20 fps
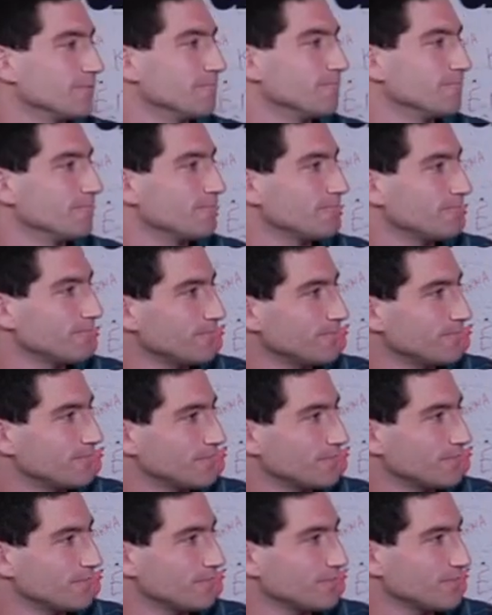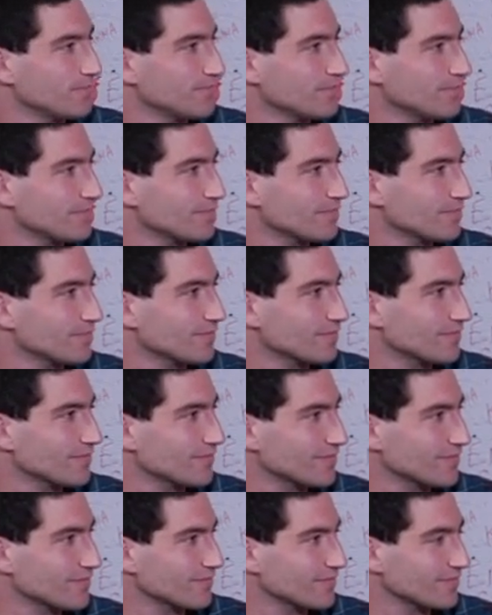
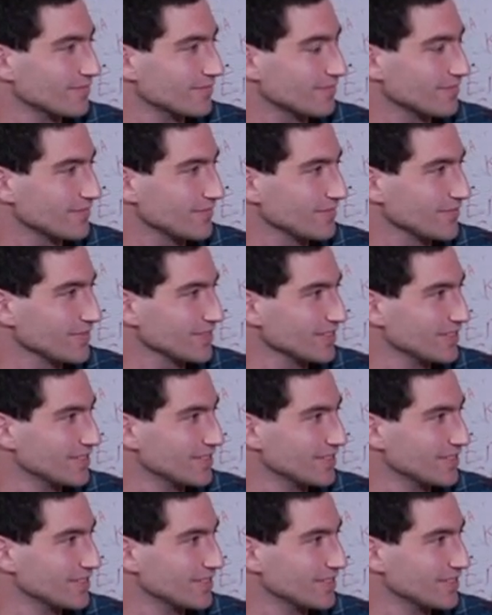[no speech]